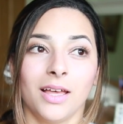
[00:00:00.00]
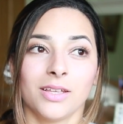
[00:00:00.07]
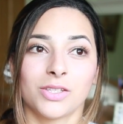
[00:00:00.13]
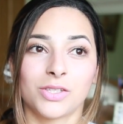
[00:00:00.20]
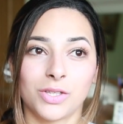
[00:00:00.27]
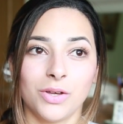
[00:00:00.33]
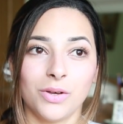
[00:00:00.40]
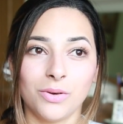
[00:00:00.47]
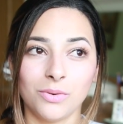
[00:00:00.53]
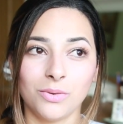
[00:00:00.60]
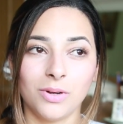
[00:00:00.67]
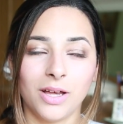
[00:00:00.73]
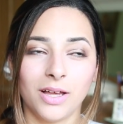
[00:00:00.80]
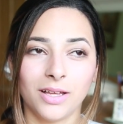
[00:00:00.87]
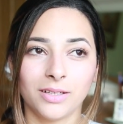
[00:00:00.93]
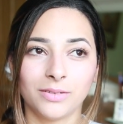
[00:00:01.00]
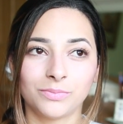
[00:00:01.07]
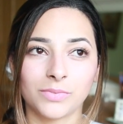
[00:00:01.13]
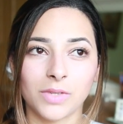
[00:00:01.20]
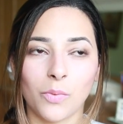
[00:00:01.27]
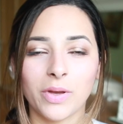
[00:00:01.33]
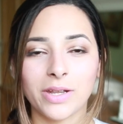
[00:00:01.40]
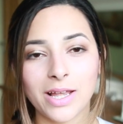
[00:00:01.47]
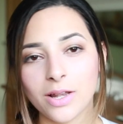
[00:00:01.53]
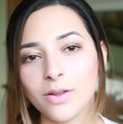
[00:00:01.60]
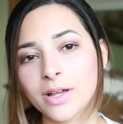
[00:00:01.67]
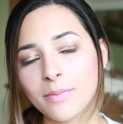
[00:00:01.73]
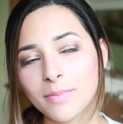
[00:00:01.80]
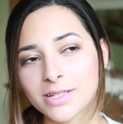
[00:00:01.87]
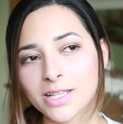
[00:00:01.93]
So when I
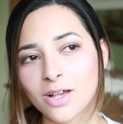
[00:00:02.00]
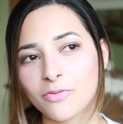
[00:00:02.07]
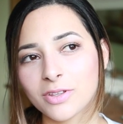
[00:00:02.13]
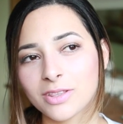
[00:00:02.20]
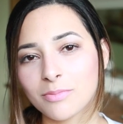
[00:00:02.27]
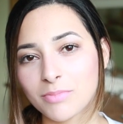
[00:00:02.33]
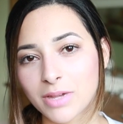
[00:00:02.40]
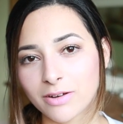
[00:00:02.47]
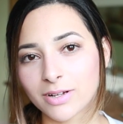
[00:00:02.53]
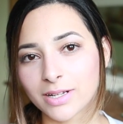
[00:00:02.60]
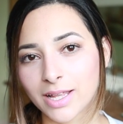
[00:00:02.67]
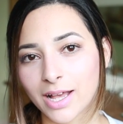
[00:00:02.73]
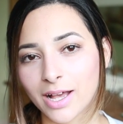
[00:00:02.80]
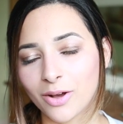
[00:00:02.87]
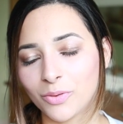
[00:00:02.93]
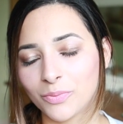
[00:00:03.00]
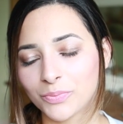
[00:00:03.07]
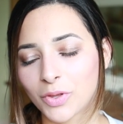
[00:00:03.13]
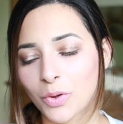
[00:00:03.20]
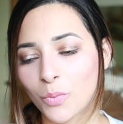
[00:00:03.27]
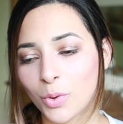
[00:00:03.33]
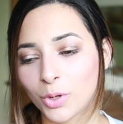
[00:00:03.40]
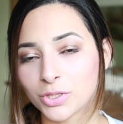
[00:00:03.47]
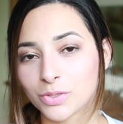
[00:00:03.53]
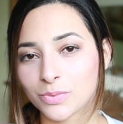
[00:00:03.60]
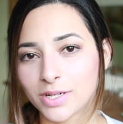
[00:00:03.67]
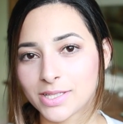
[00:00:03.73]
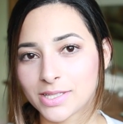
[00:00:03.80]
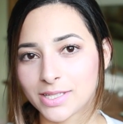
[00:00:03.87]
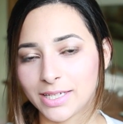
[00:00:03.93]
look at myself in the mirror now, what
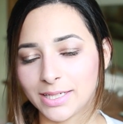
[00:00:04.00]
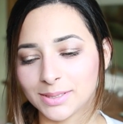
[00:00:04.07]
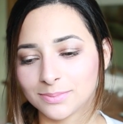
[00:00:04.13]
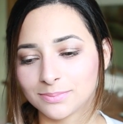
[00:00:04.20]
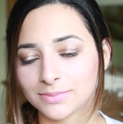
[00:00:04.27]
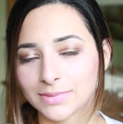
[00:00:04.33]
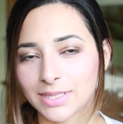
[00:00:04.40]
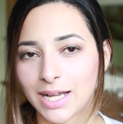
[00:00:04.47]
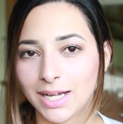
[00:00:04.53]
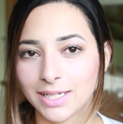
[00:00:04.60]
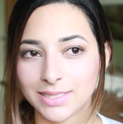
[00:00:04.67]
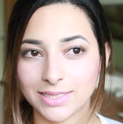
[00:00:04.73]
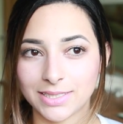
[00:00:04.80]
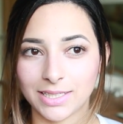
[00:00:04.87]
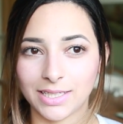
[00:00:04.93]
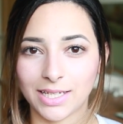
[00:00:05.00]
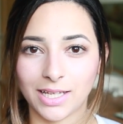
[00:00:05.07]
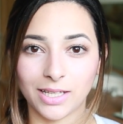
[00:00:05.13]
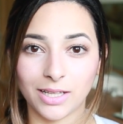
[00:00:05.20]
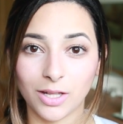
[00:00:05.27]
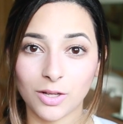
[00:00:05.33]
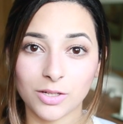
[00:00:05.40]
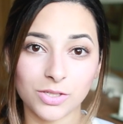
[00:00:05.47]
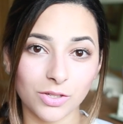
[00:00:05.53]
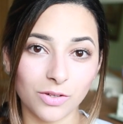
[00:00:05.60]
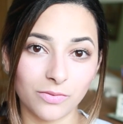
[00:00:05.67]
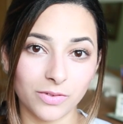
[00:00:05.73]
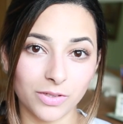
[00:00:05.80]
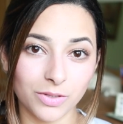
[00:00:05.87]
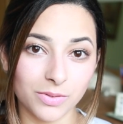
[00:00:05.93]
do I see? I see a lot
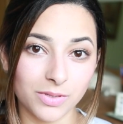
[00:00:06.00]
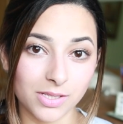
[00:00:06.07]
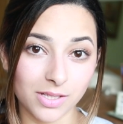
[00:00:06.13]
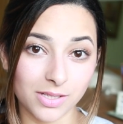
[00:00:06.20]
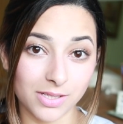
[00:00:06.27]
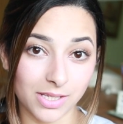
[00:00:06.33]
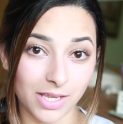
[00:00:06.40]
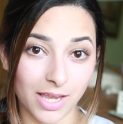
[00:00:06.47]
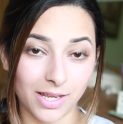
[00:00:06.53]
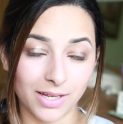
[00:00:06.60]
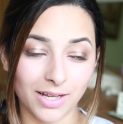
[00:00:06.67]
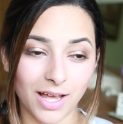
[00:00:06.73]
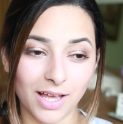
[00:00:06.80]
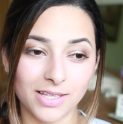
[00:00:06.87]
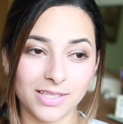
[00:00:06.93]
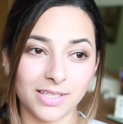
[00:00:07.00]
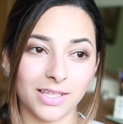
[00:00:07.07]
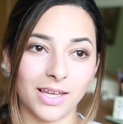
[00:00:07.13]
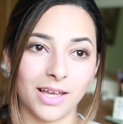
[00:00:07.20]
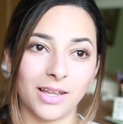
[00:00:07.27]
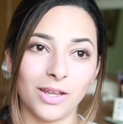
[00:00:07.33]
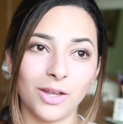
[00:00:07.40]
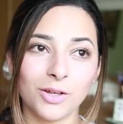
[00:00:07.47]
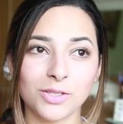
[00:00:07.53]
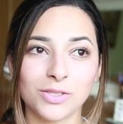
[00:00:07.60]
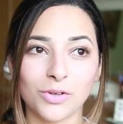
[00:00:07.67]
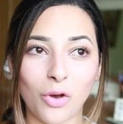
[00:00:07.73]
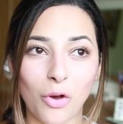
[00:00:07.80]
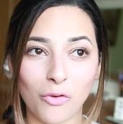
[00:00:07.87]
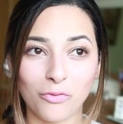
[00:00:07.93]
of loose skin. I see a
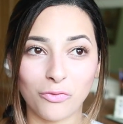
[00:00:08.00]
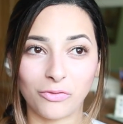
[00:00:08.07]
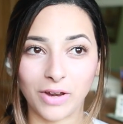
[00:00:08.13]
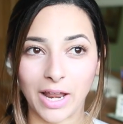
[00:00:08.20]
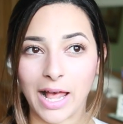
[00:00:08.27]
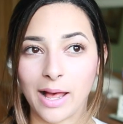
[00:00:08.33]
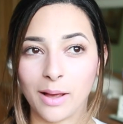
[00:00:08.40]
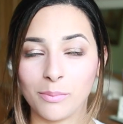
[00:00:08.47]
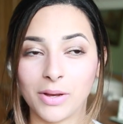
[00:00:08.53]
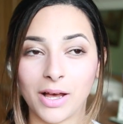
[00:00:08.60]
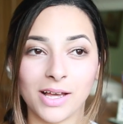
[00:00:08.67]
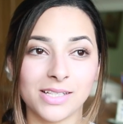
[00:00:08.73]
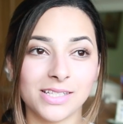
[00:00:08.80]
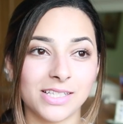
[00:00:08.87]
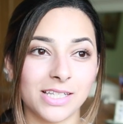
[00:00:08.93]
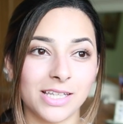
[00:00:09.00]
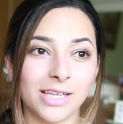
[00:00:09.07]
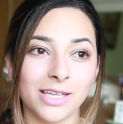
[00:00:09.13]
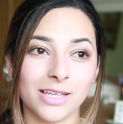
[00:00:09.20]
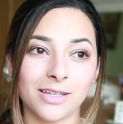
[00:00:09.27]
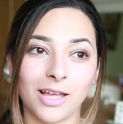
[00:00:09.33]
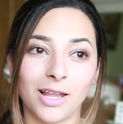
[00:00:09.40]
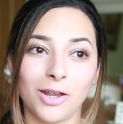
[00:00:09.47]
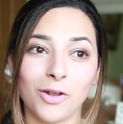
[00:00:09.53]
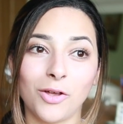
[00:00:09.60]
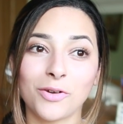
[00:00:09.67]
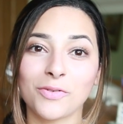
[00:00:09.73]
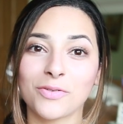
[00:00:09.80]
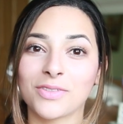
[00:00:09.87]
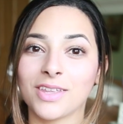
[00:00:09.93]
lot of flab. I see a
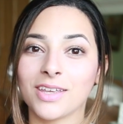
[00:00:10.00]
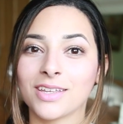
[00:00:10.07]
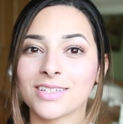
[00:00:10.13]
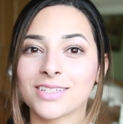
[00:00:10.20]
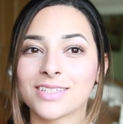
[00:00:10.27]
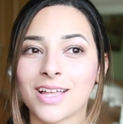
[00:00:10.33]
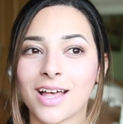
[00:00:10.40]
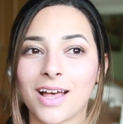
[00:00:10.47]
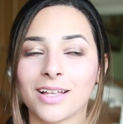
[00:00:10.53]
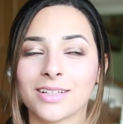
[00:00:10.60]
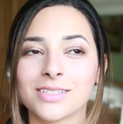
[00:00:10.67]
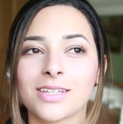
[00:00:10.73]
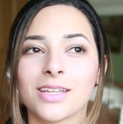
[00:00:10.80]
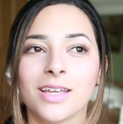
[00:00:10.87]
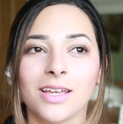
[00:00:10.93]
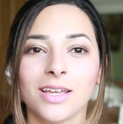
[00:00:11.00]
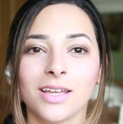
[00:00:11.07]
lot of things that